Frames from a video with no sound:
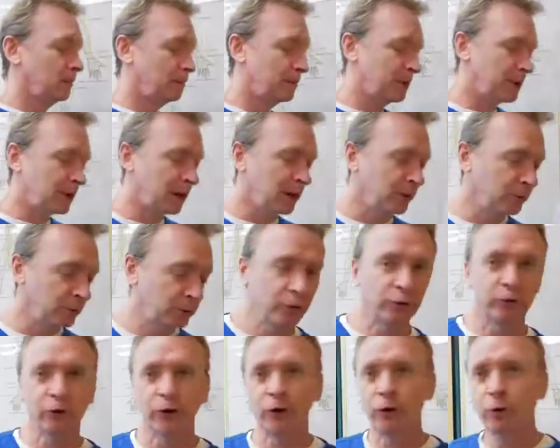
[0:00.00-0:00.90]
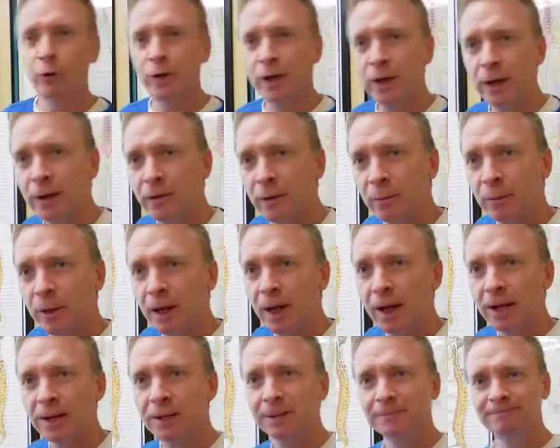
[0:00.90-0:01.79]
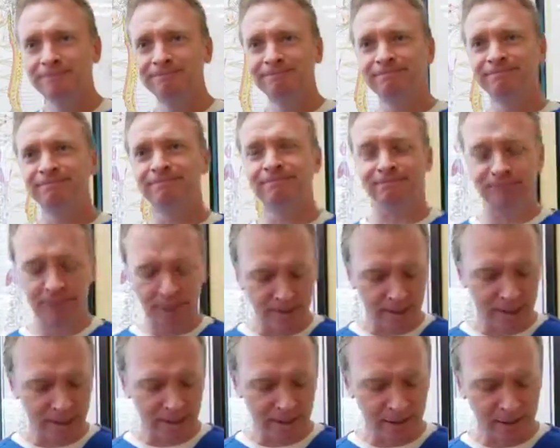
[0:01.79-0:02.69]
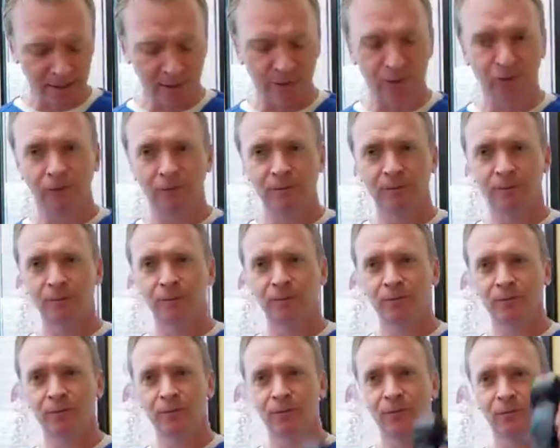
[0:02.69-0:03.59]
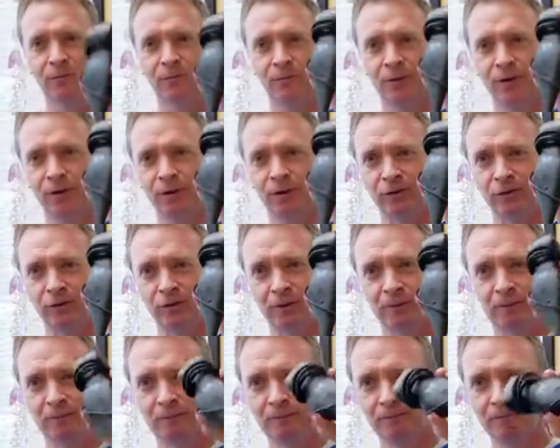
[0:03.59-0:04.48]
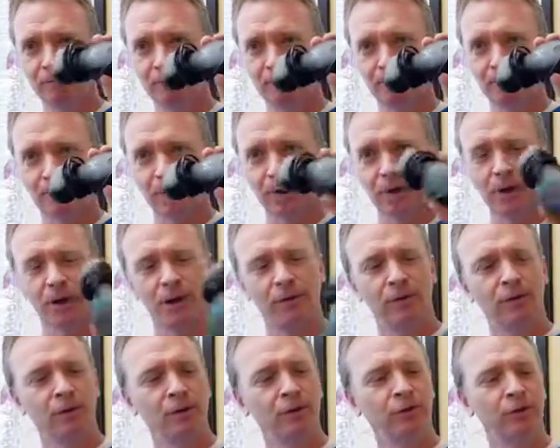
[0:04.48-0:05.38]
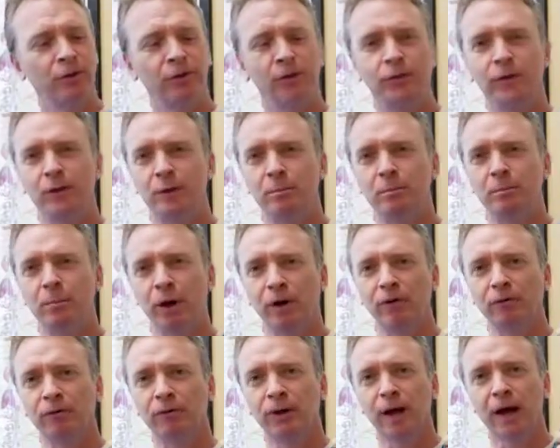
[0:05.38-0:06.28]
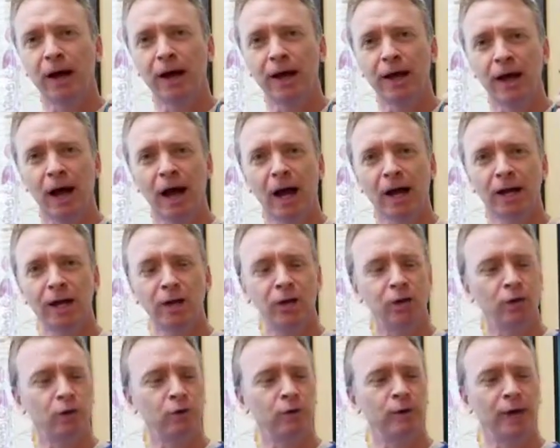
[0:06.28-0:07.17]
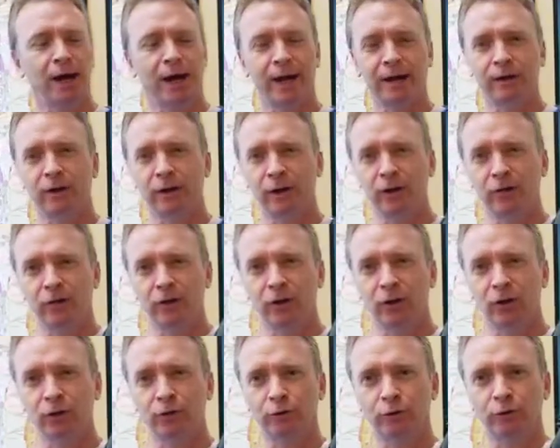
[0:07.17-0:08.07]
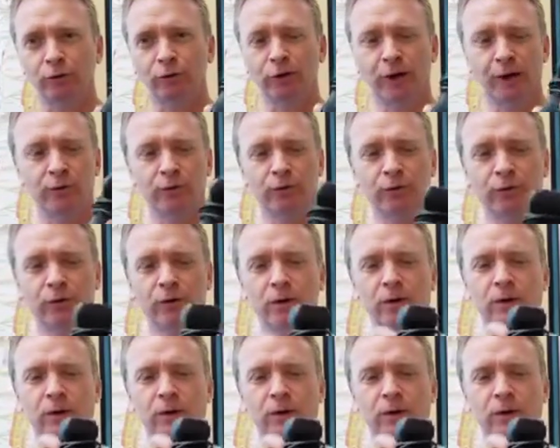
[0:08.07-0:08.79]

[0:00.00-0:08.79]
Because there's a new kid on the block, and that is this. This is the Butterfly IQ Diagnostic Ultrasound.